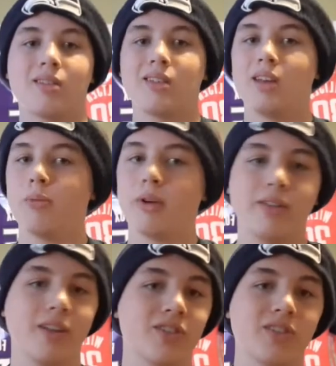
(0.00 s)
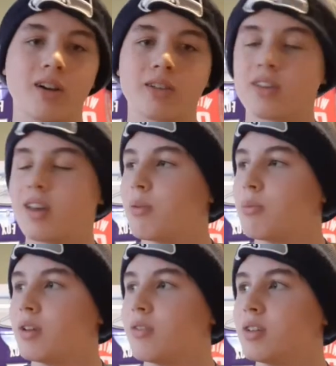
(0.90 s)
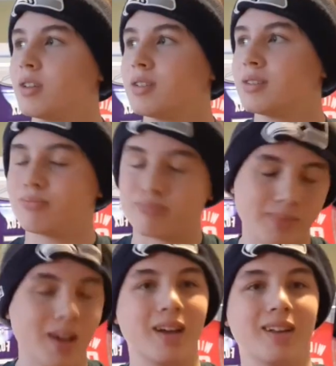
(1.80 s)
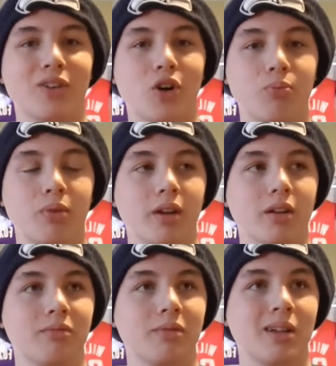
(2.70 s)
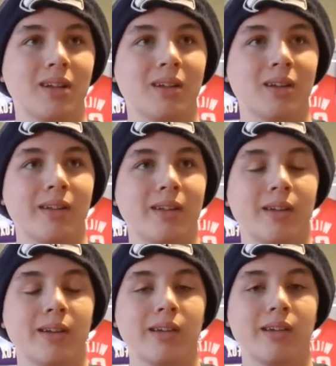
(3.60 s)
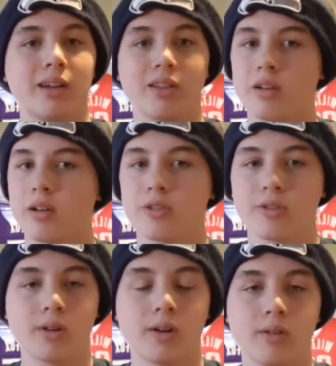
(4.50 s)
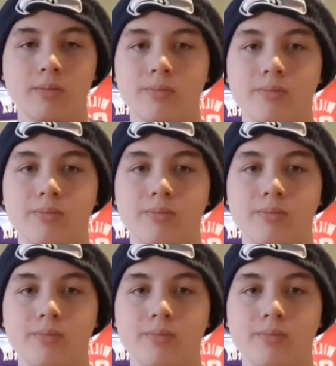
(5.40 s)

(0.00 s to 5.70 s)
Yeah, man. That sucks. Can't believe it. Man, heartbreaking. Anything else going on?